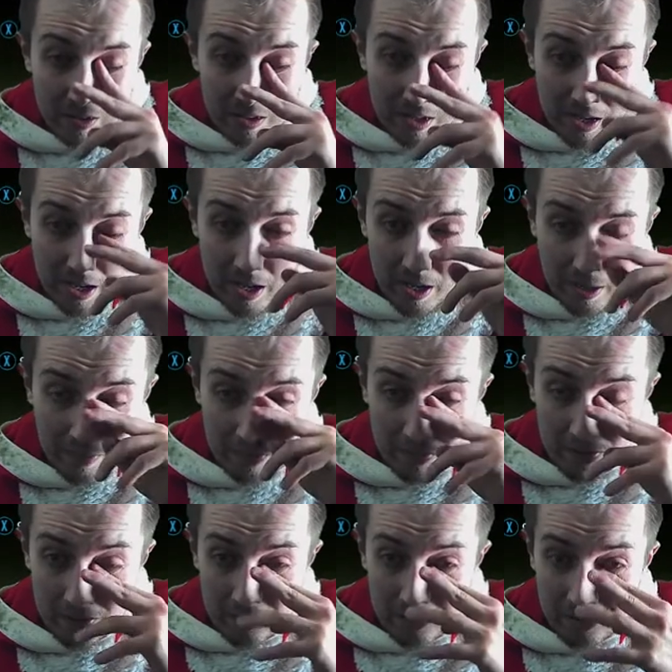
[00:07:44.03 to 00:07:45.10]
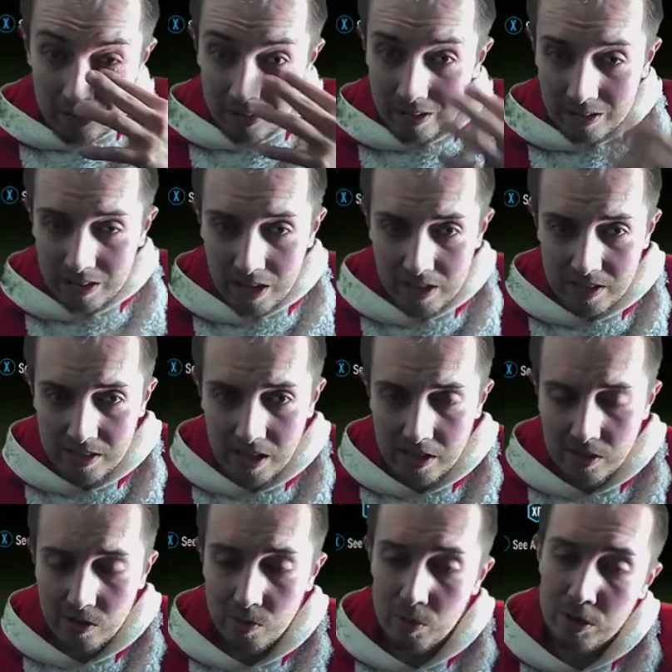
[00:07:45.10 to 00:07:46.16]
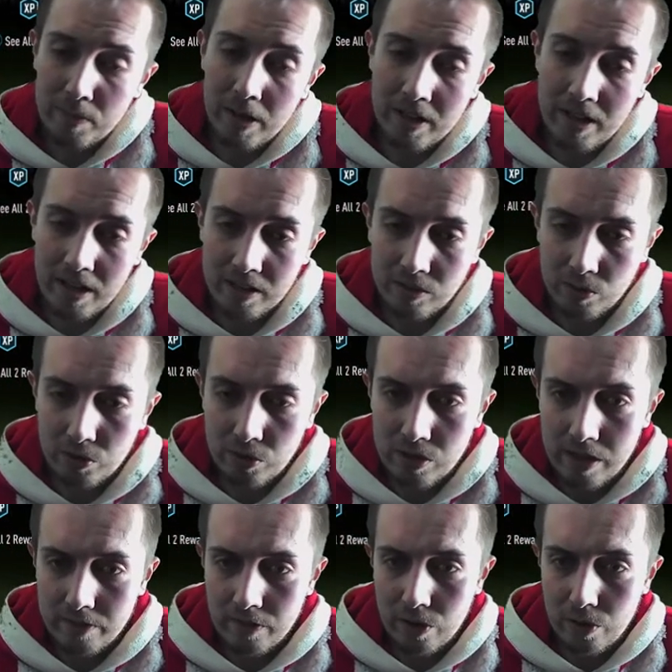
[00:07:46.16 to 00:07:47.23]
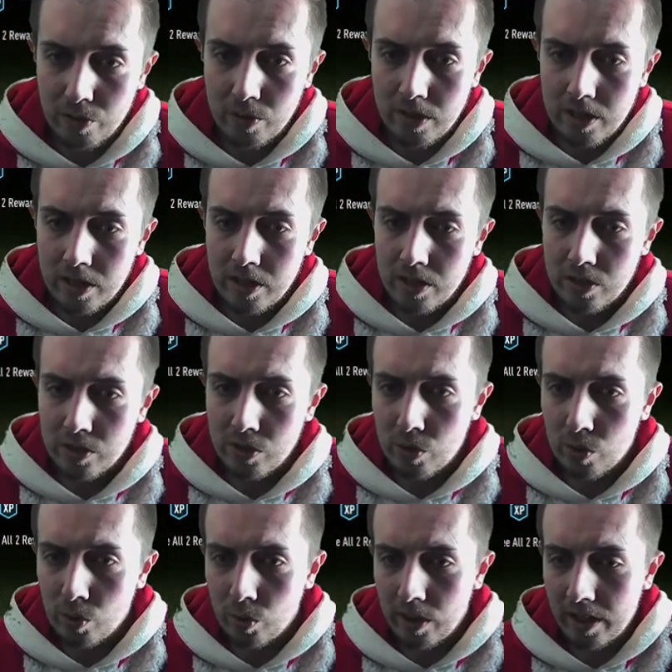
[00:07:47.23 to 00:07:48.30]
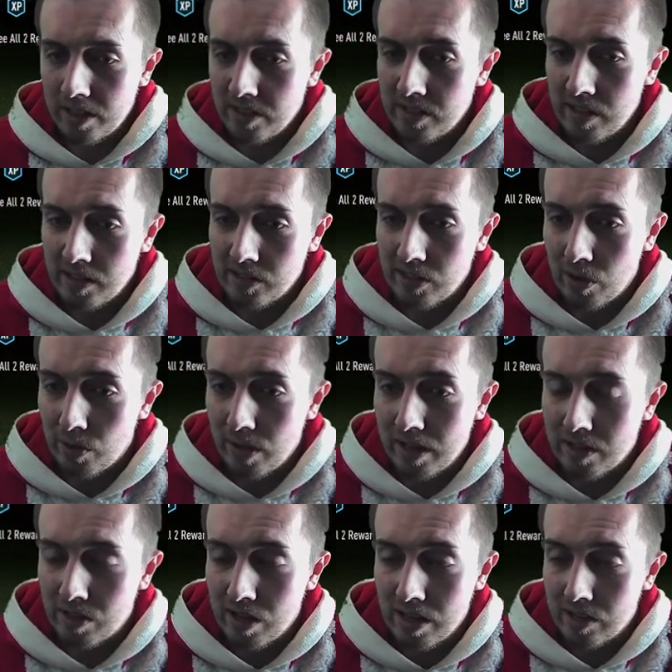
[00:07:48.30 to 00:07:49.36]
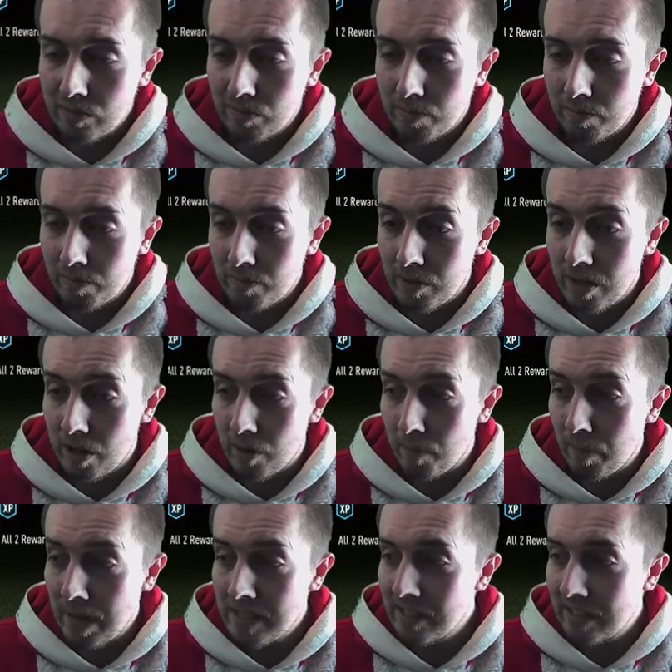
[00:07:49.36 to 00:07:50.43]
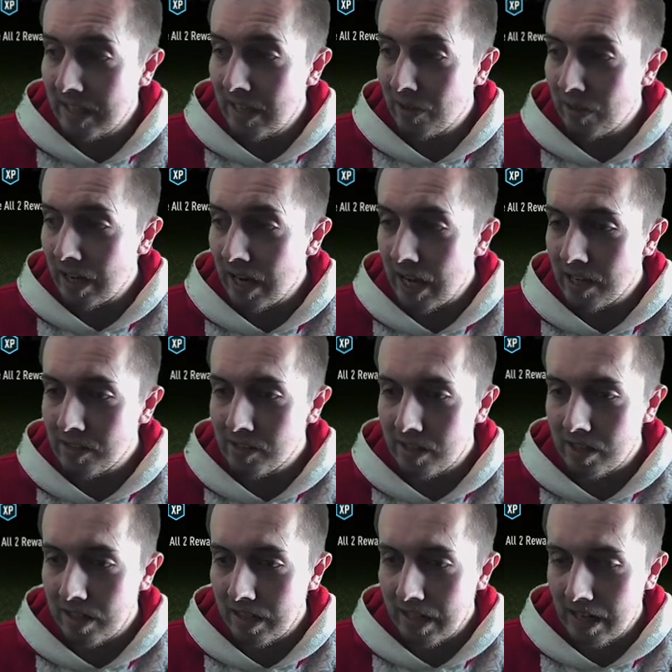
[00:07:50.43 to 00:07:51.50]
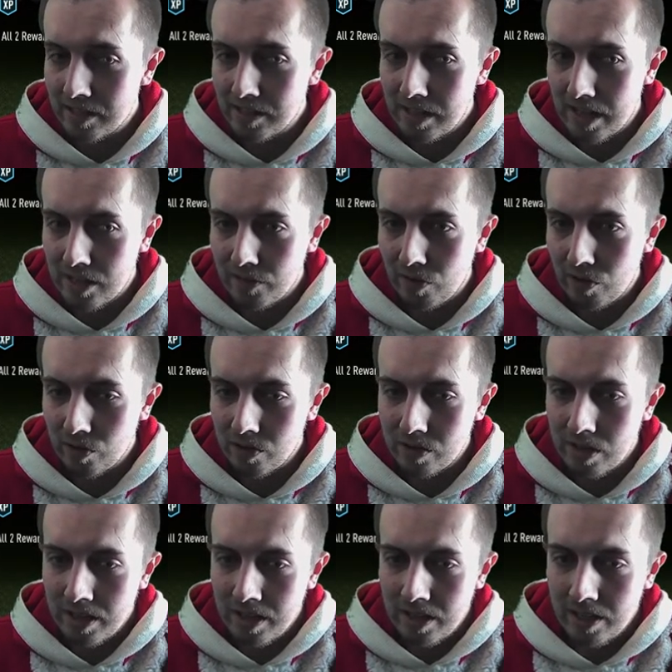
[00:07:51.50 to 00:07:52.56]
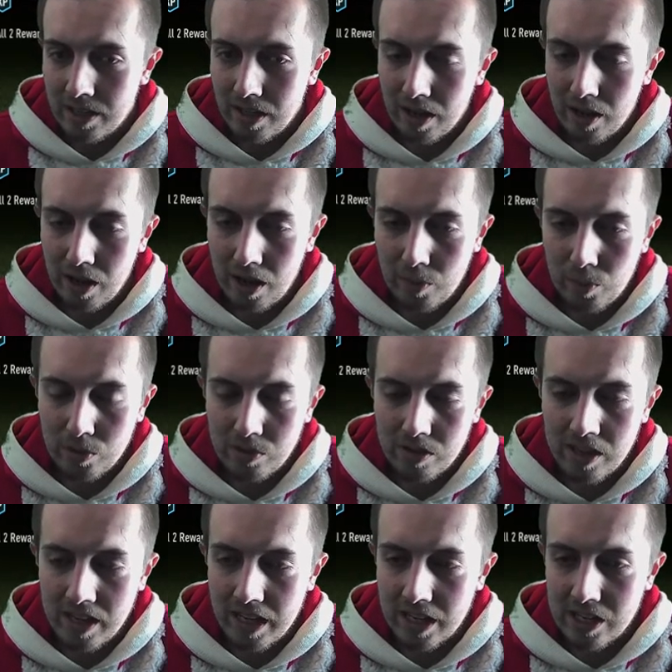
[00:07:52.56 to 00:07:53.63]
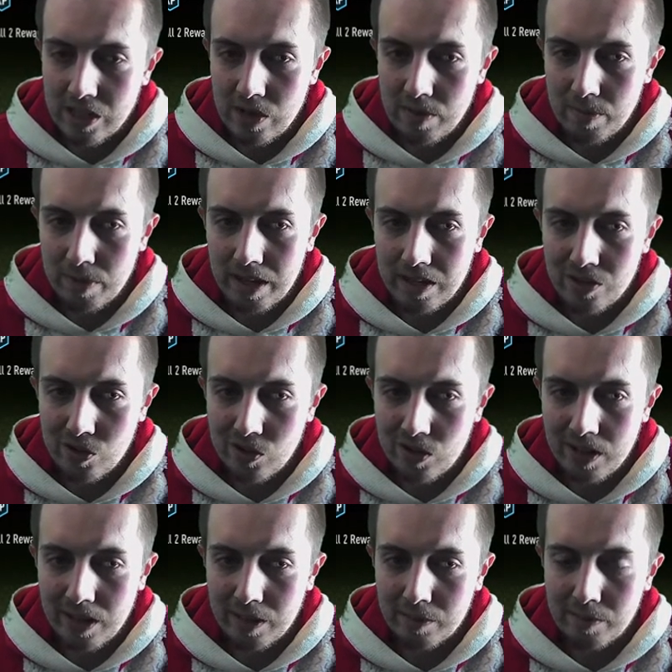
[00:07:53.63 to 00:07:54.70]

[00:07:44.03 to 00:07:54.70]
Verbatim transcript: Assists with Spain, yeah, it's not too difficult. Score and assist, so it's you know, basically on the last legs. Volland, I was thinking of doing, but it's just like,